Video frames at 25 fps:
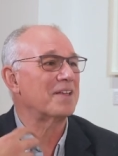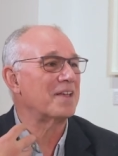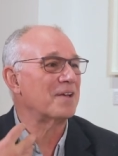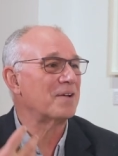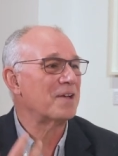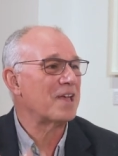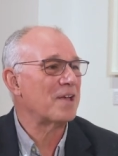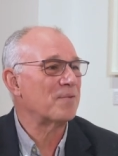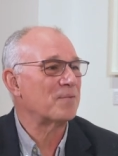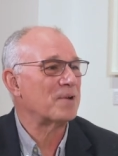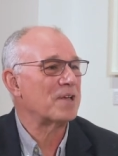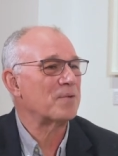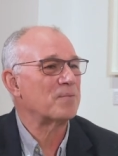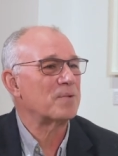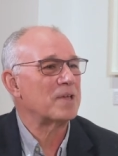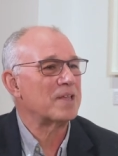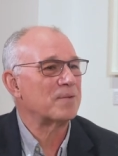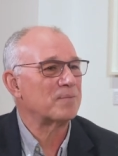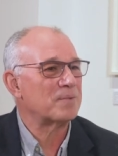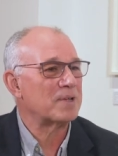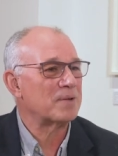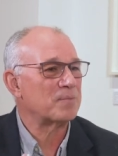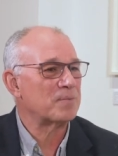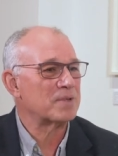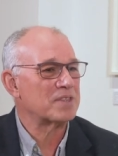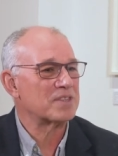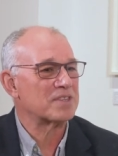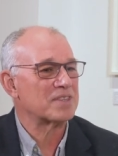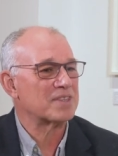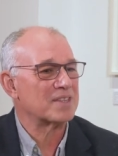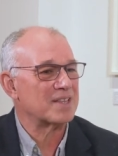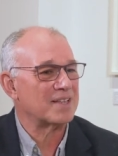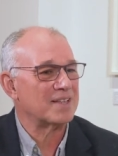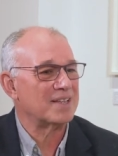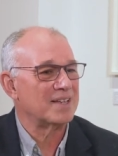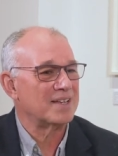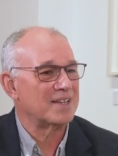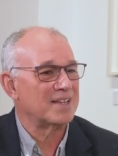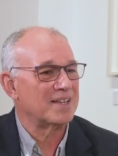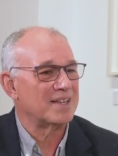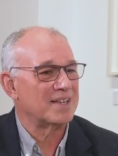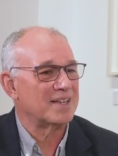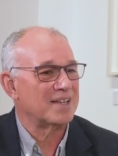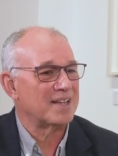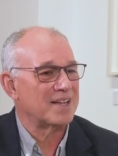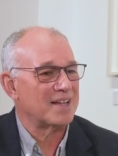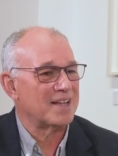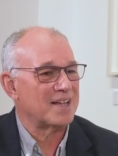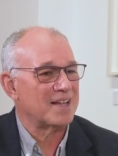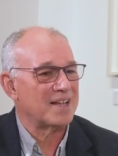it
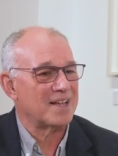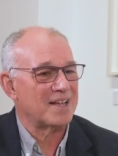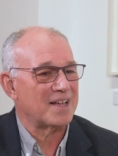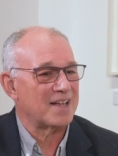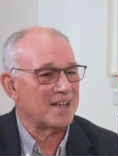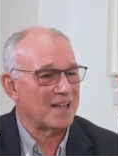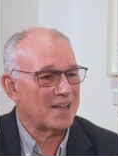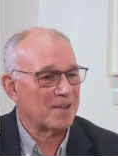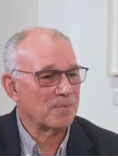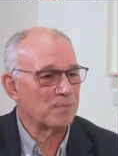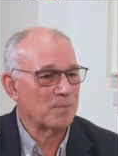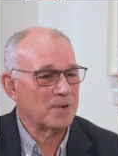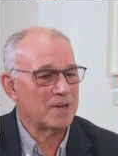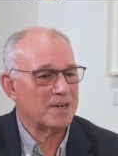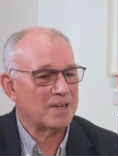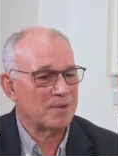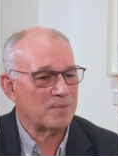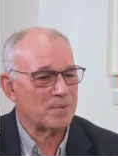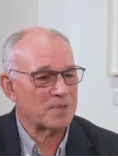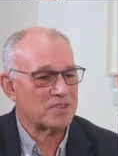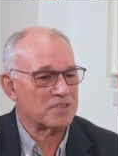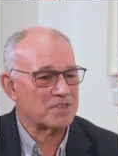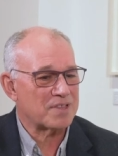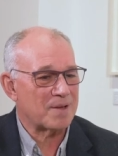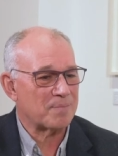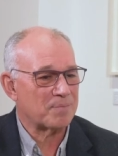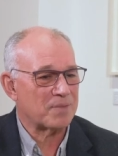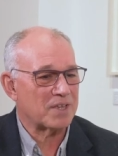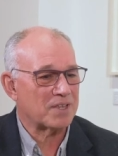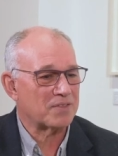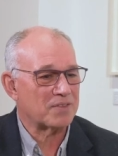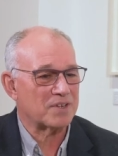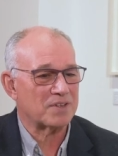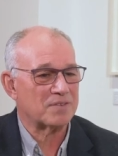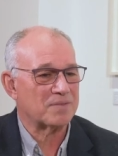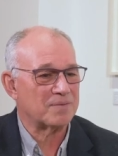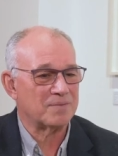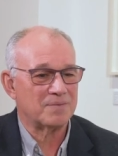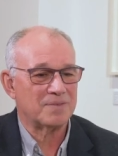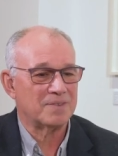really was something that